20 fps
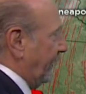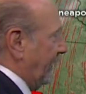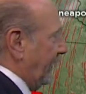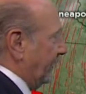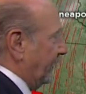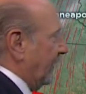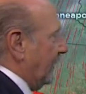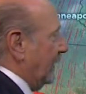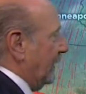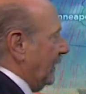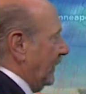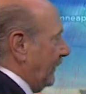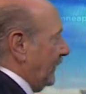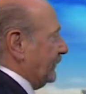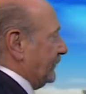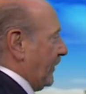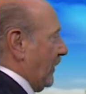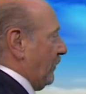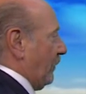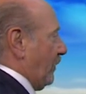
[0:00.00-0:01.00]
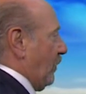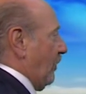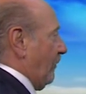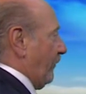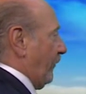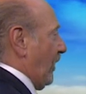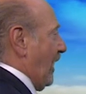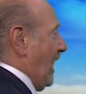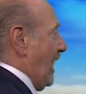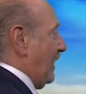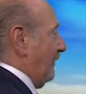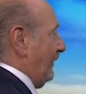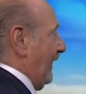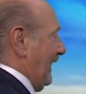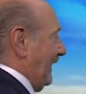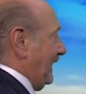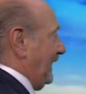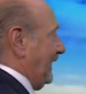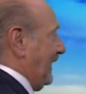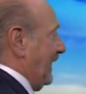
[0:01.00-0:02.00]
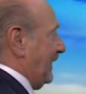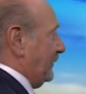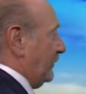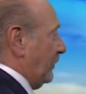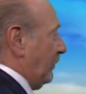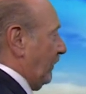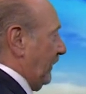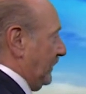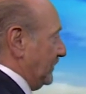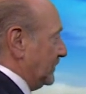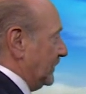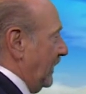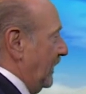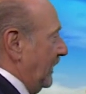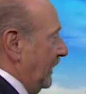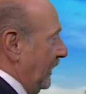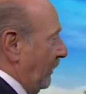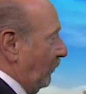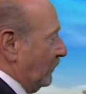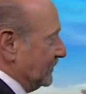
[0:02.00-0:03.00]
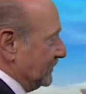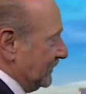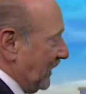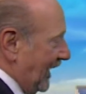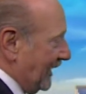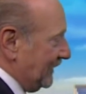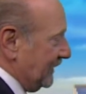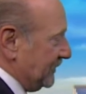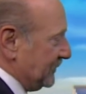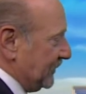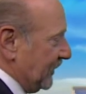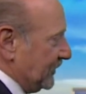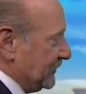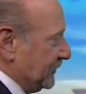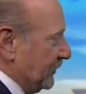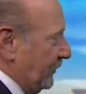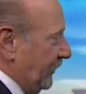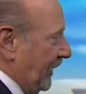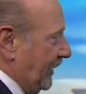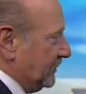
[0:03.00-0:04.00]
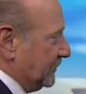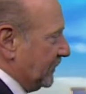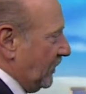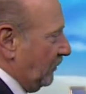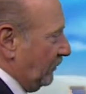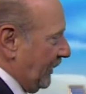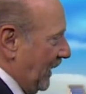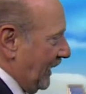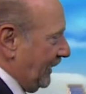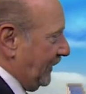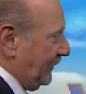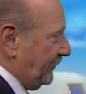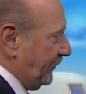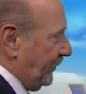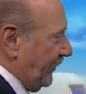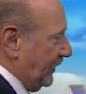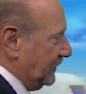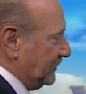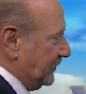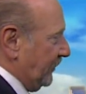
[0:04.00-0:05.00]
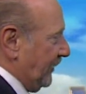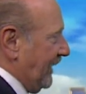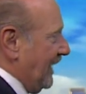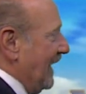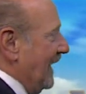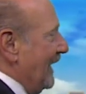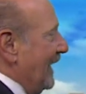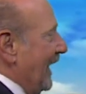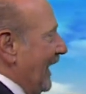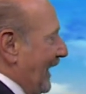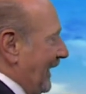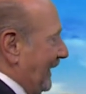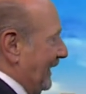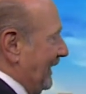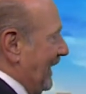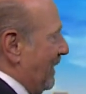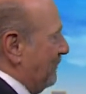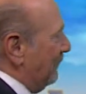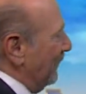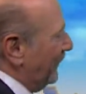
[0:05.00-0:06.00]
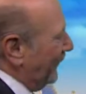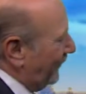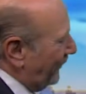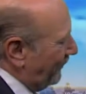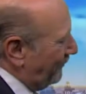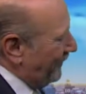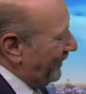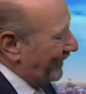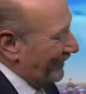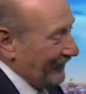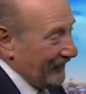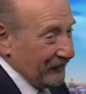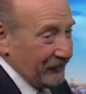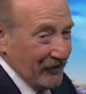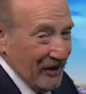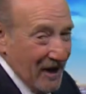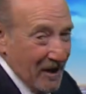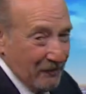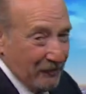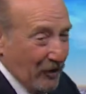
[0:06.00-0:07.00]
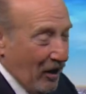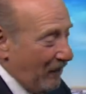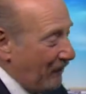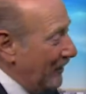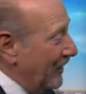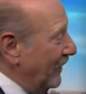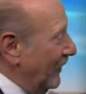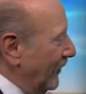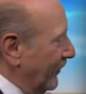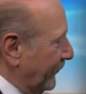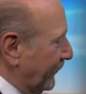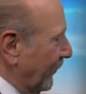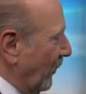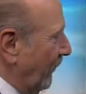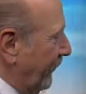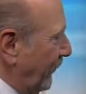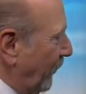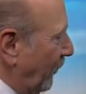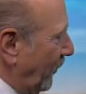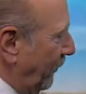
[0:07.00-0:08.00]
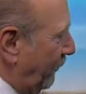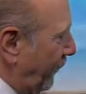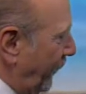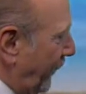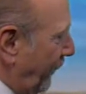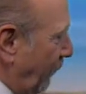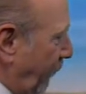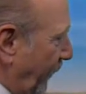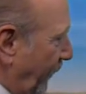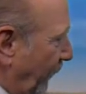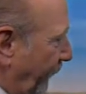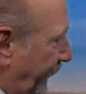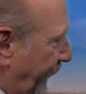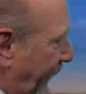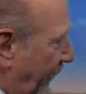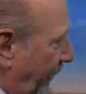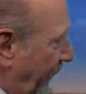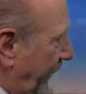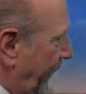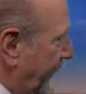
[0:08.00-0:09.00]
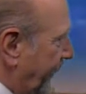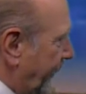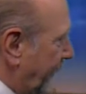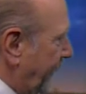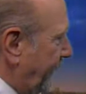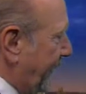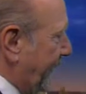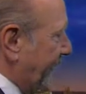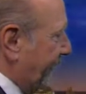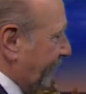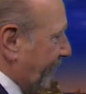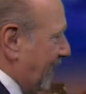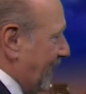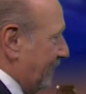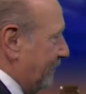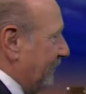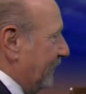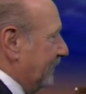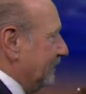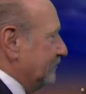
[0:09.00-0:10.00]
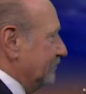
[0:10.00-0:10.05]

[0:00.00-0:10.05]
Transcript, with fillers: days. This day we're going for a high of 88 degrees. It was 96 two days ago, 92 yesterday, 88, but the humidity is amped up. So if you want to put a real feel in, it's going to be the same